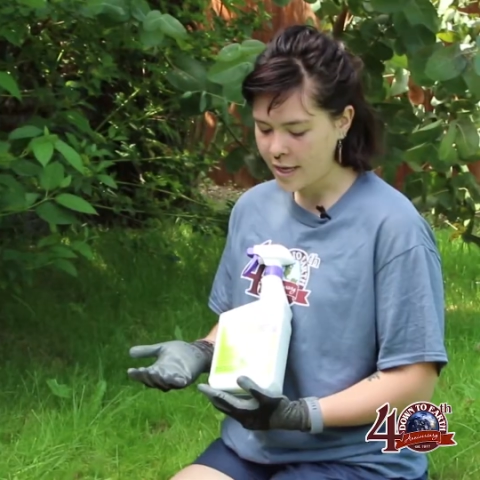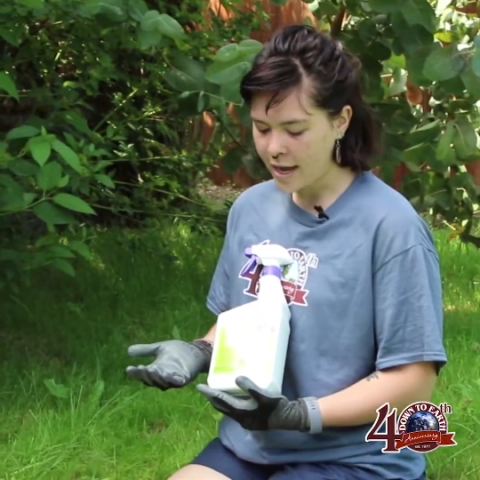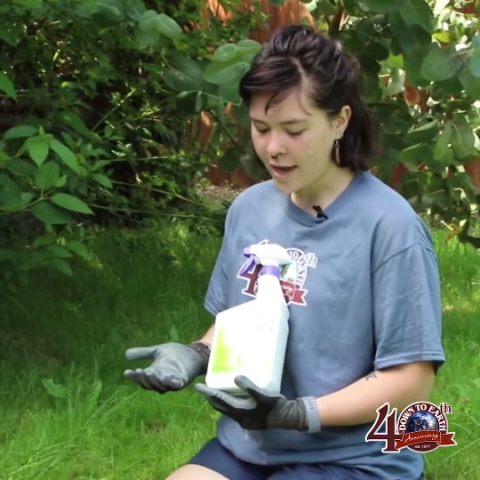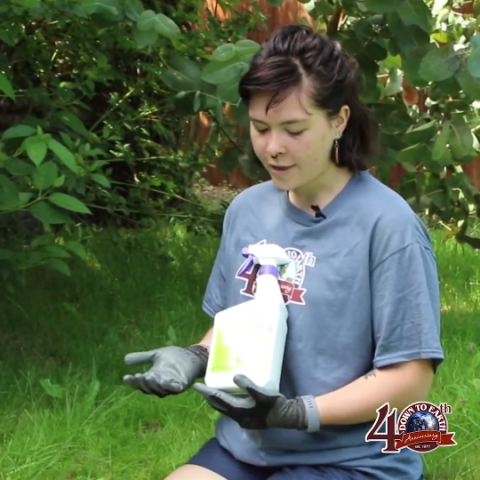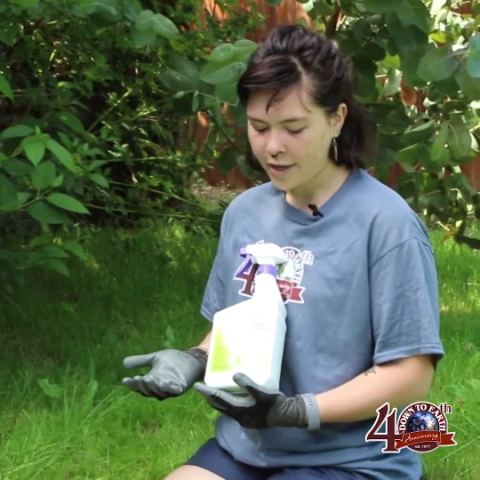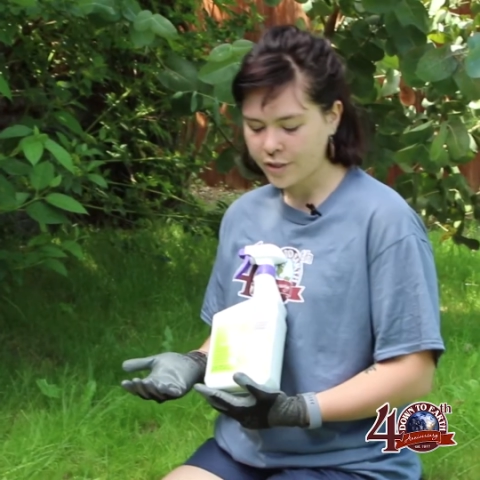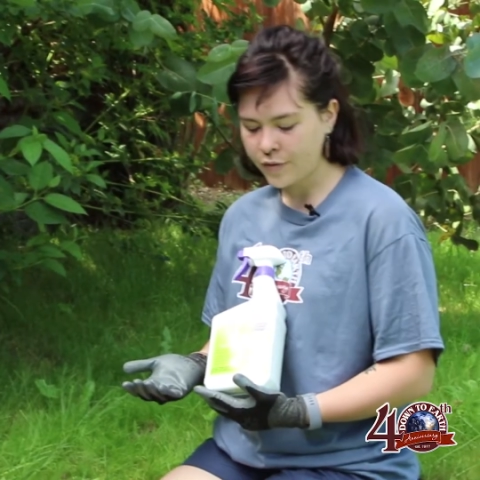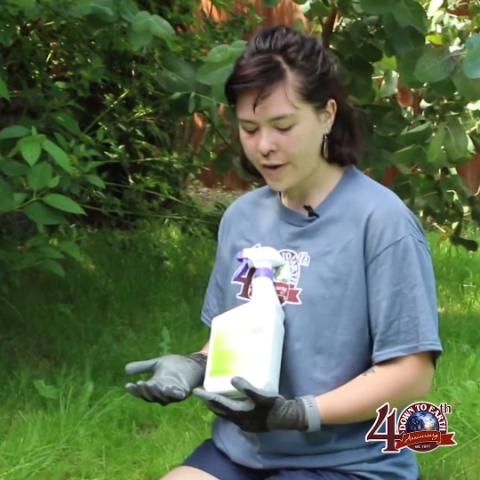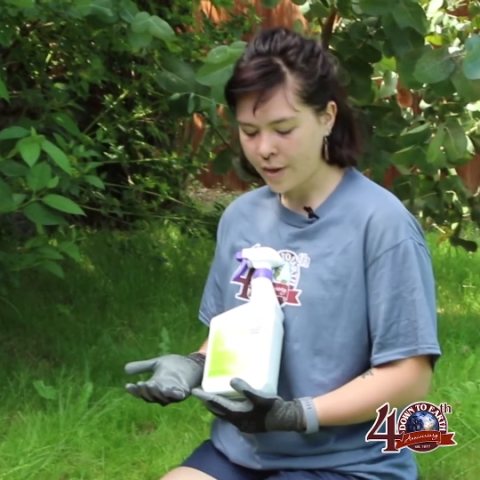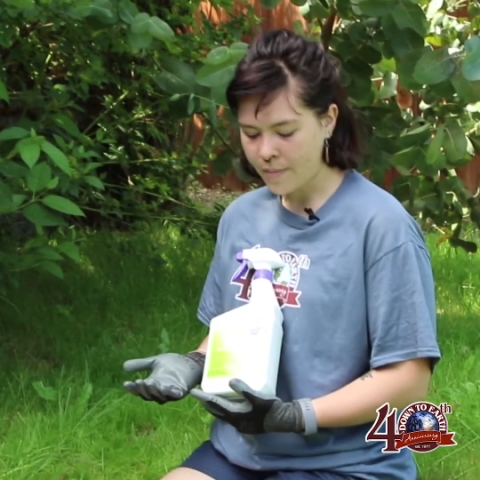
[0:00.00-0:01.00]
that I like to
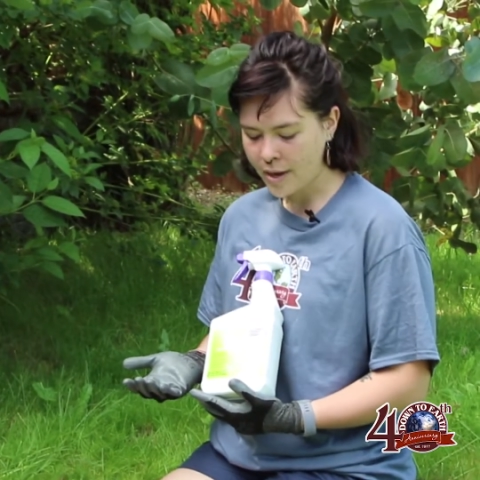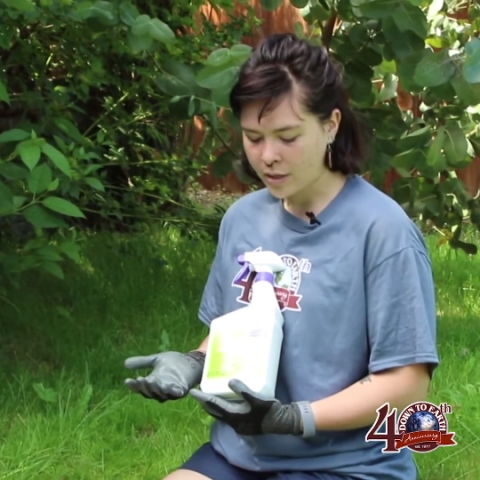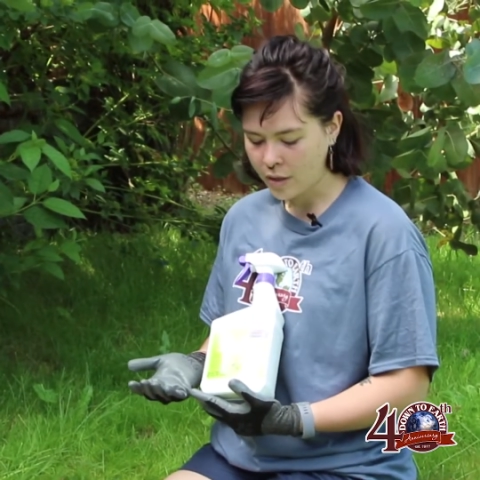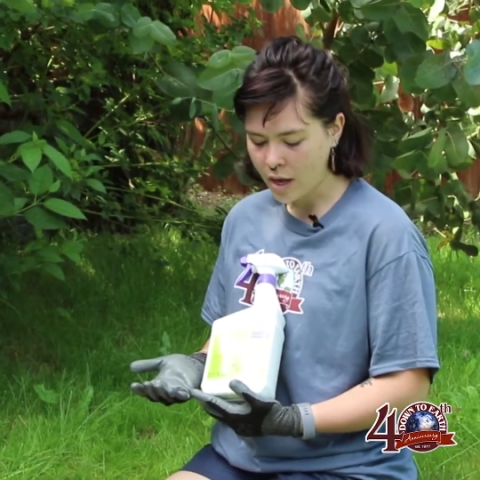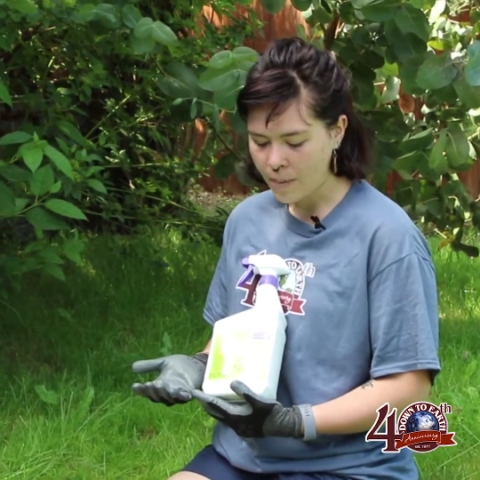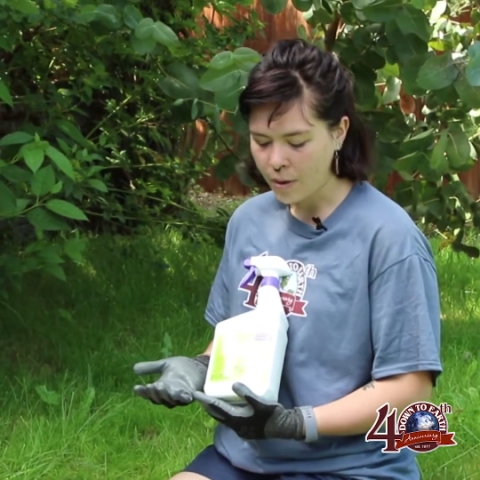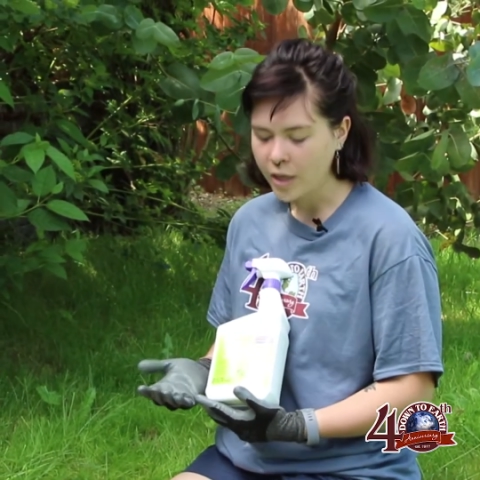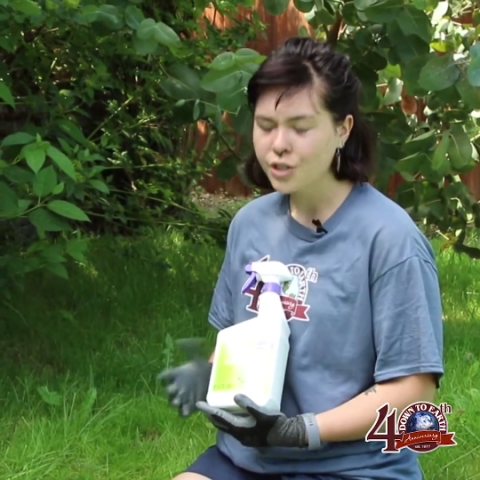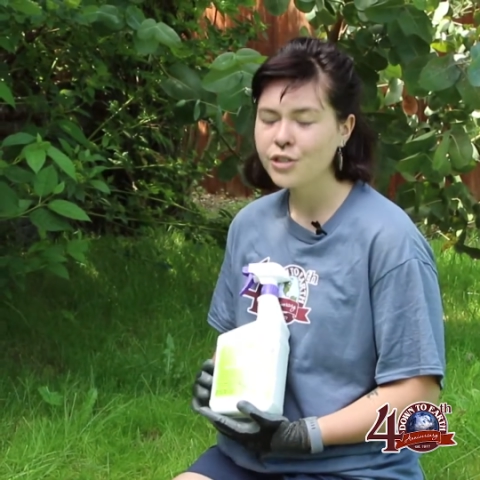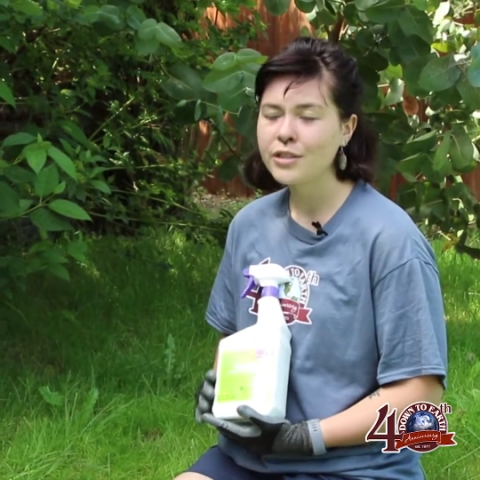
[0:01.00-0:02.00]
recommend a lot,
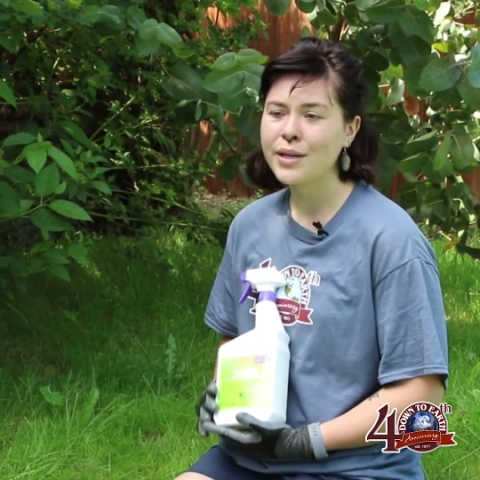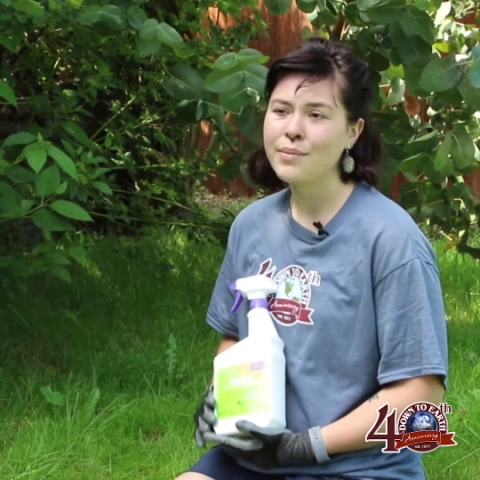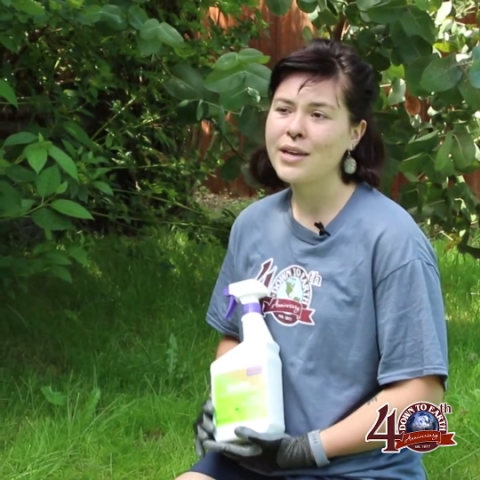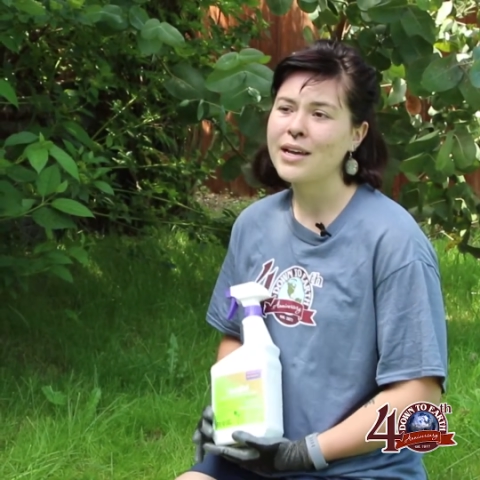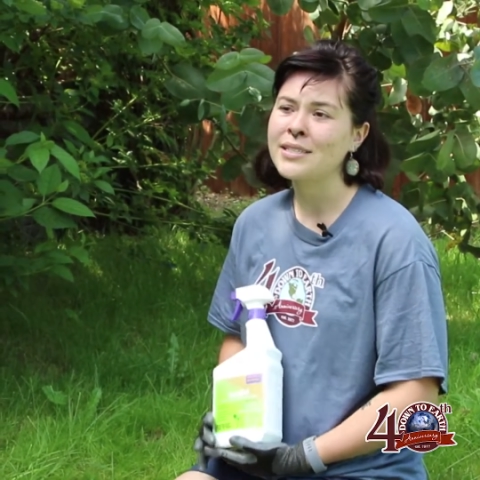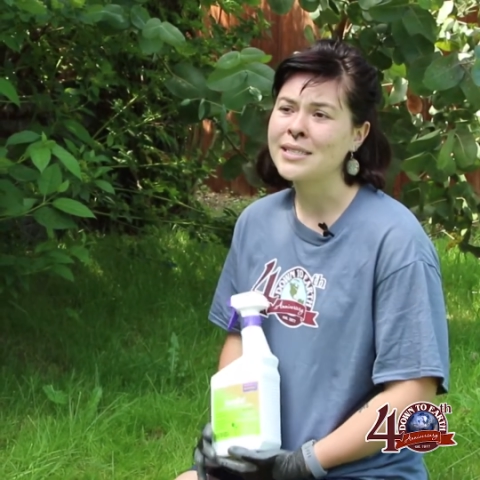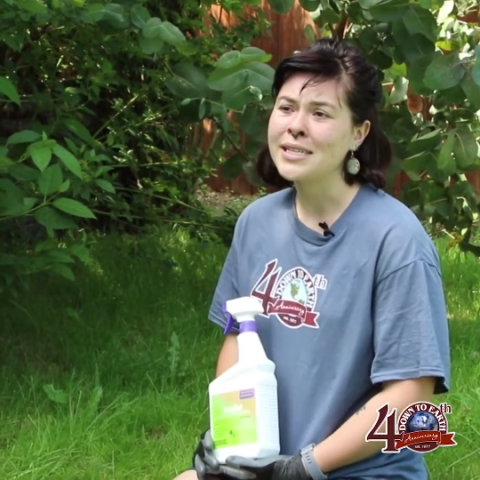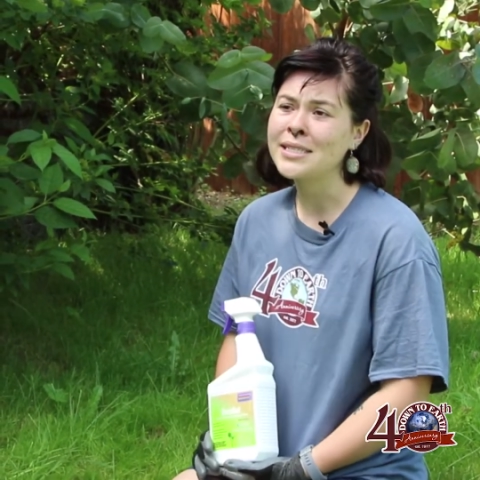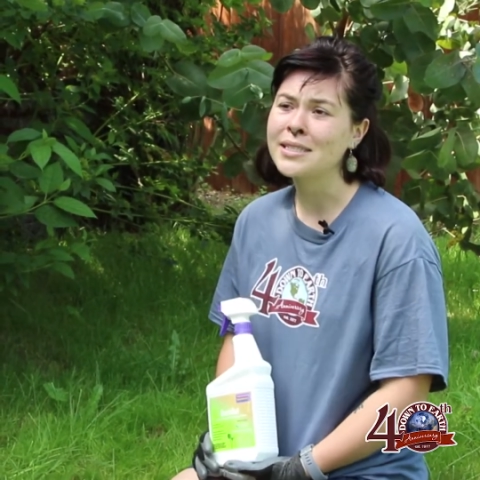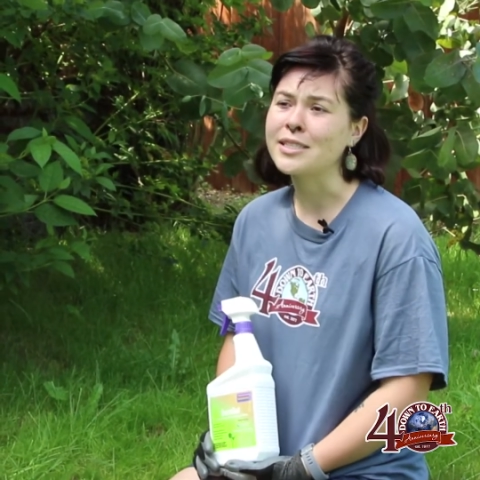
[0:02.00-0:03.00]
partially because it
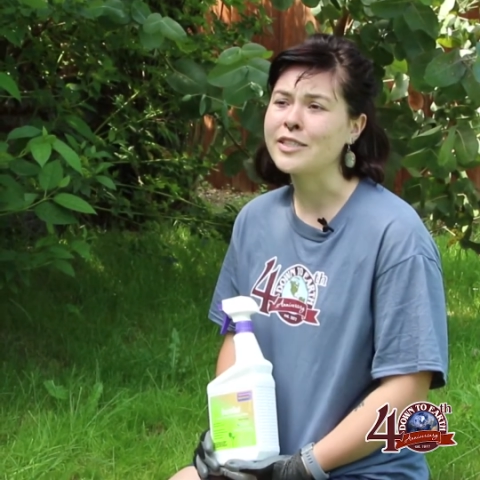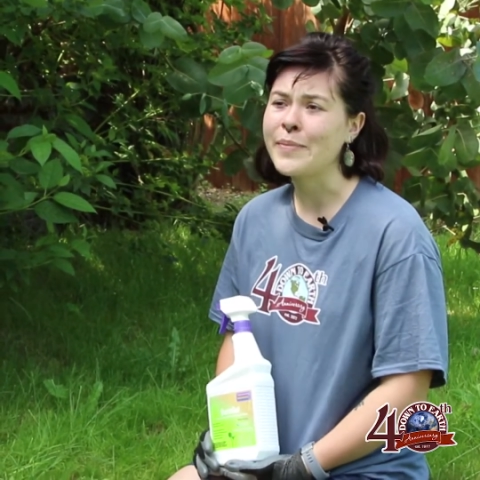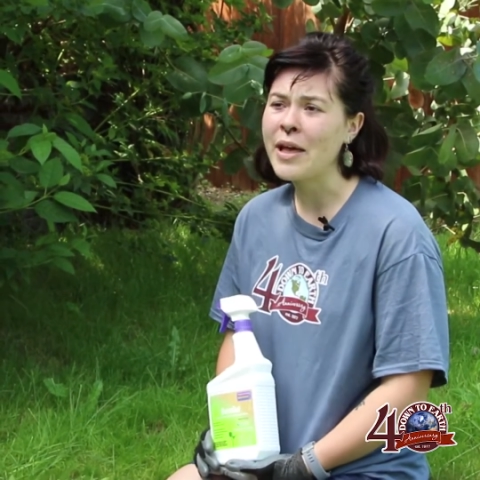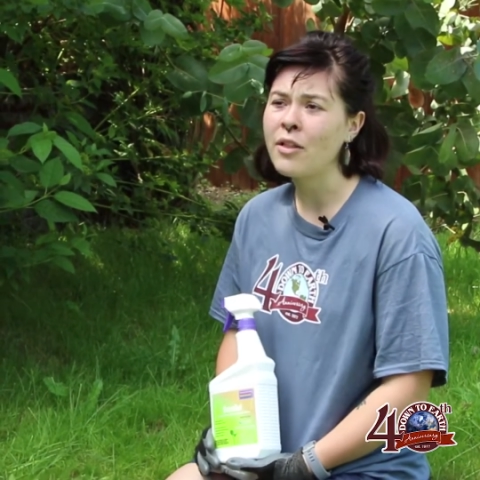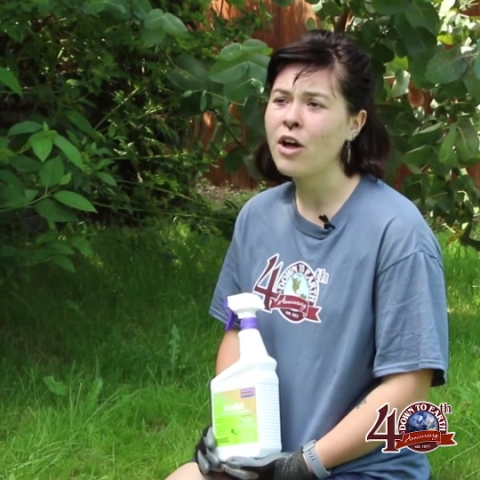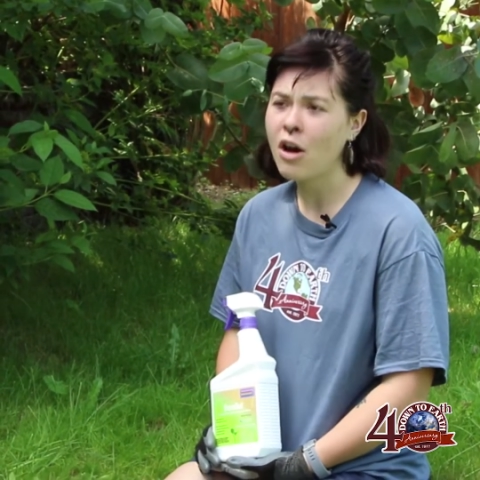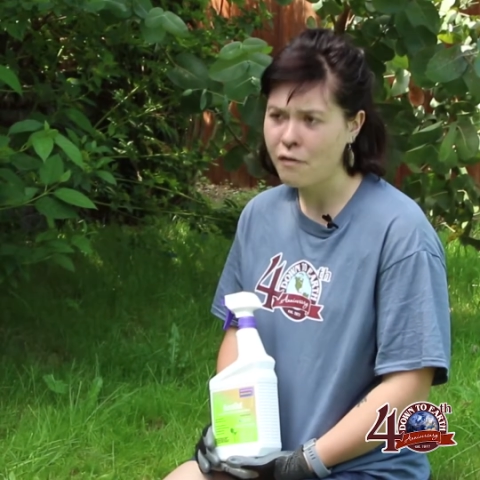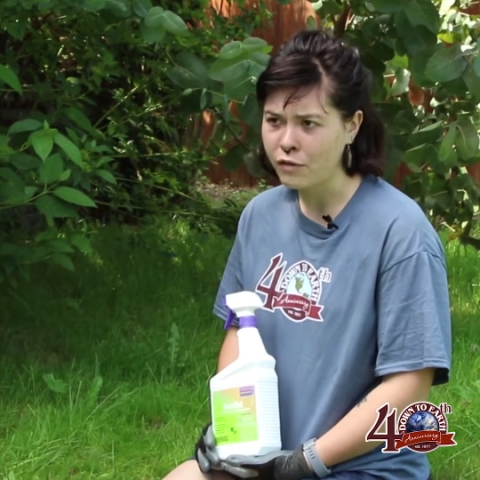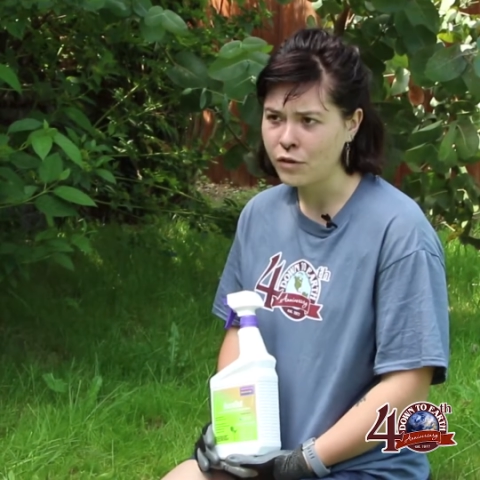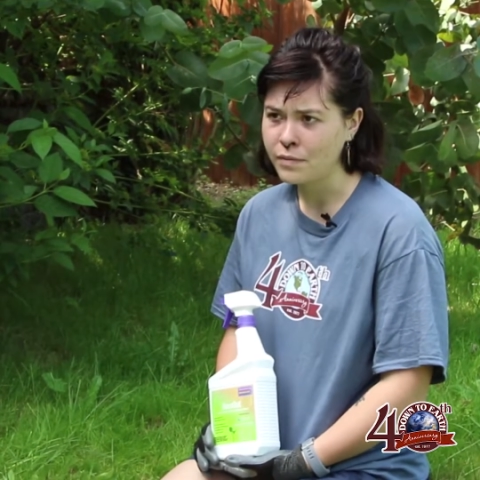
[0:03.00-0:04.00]
doesn't smell
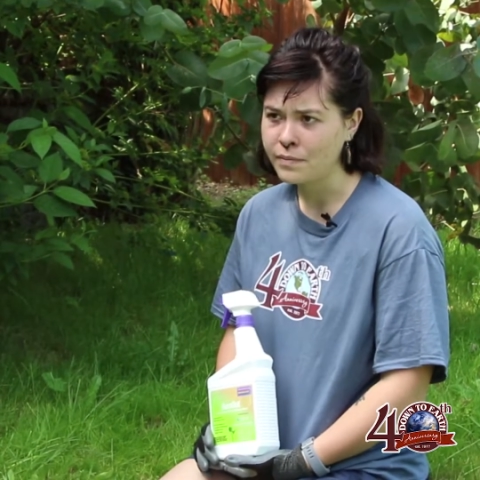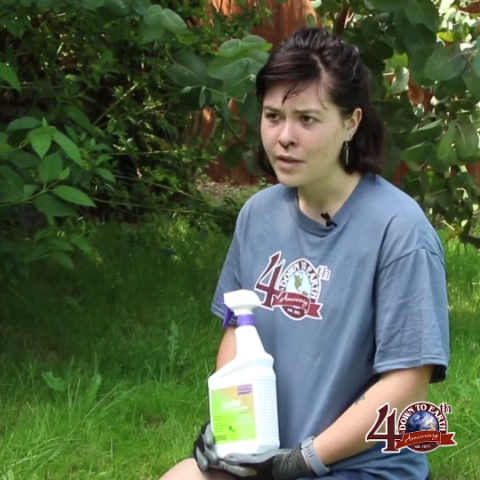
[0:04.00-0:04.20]
awful.